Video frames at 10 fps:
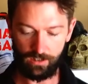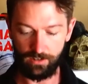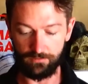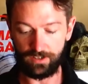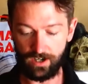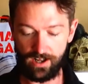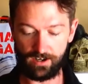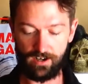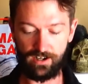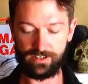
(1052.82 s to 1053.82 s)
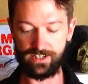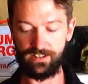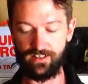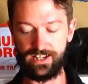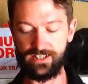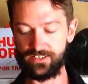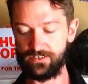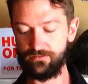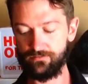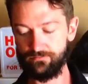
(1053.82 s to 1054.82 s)
You've got a cocktail and
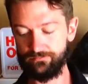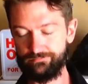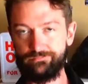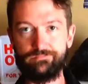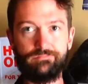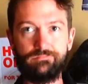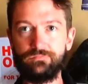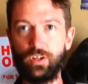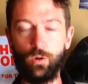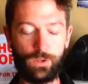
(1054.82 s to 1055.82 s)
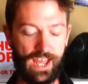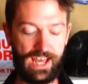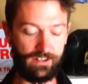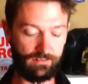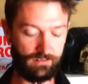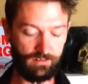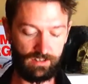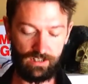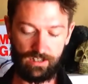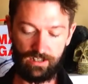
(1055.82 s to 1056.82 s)
it's okay.
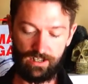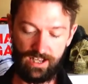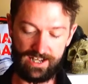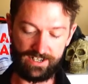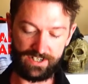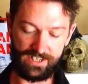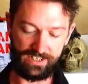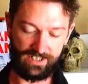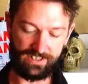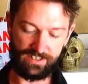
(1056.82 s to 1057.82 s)
And I just think like